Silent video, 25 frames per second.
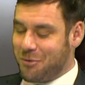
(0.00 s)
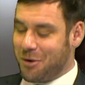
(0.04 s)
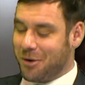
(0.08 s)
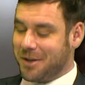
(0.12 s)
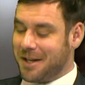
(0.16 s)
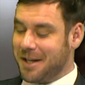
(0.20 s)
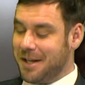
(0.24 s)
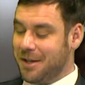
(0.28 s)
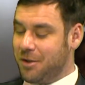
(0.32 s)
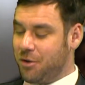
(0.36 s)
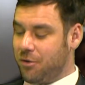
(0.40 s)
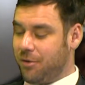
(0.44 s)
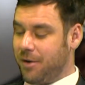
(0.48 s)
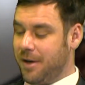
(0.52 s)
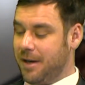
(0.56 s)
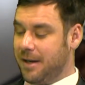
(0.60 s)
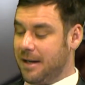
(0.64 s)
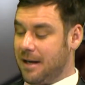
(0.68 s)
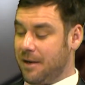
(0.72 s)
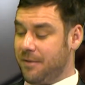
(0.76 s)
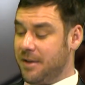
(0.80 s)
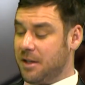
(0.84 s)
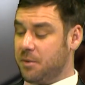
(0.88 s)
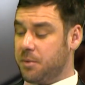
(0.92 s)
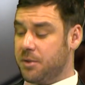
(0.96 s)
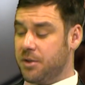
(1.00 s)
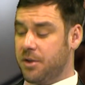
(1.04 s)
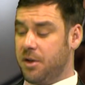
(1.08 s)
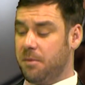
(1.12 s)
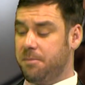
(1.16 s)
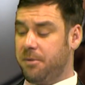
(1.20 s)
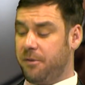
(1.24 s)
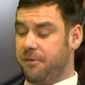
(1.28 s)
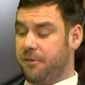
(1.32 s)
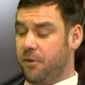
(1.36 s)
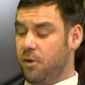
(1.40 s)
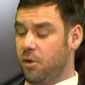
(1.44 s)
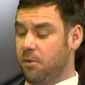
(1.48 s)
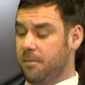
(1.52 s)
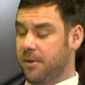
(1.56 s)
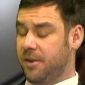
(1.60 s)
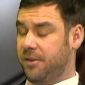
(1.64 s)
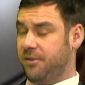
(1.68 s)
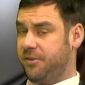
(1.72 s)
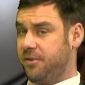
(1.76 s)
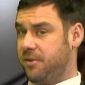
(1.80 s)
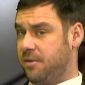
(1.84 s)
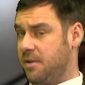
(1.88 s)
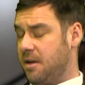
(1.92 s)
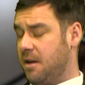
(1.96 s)
Rocky Creek. Now this was a good
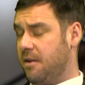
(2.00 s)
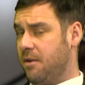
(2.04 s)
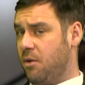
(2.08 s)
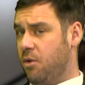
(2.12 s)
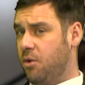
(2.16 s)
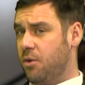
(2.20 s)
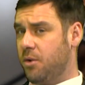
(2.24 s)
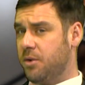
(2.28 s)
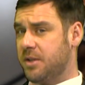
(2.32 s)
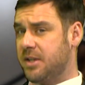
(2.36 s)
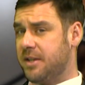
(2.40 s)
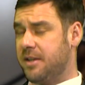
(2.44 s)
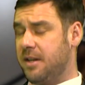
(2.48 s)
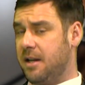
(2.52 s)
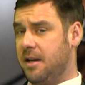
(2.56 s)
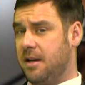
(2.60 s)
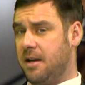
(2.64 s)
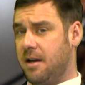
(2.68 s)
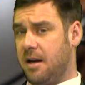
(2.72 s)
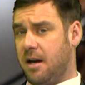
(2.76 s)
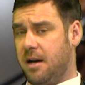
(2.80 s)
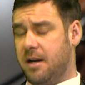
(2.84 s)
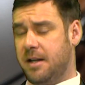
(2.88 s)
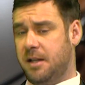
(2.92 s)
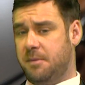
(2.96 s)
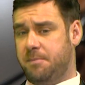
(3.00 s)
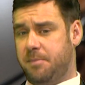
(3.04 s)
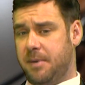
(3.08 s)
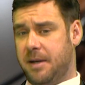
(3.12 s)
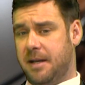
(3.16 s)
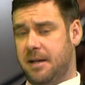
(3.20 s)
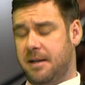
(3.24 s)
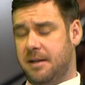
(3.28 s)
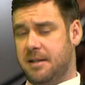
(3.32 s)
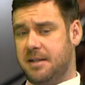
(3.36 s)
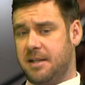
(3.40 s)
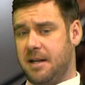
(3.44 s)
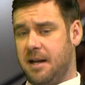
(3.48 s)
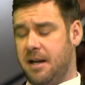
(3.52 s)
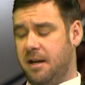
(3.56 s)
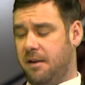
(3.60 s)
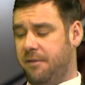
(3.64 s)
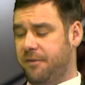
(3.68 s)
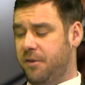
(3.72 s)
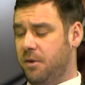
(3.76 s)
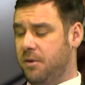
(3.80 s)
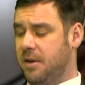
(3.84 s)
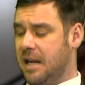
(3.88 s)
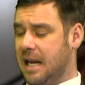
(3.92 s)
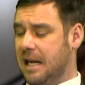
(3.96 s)
performance. A horse that I'd been saying a
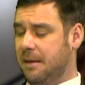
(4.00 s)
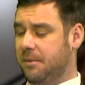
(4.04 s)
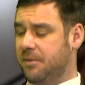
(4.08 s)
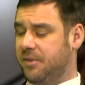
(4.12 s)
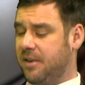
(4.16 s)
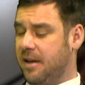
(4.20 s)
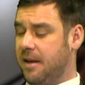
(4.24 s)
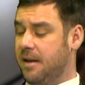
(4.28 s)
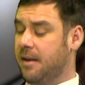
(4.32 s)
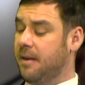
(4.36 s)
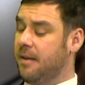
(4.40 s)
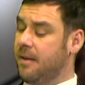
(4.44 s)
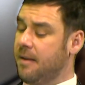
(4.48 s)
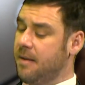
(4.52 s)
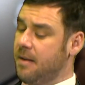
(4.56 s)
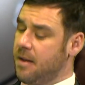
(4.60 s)
few names at.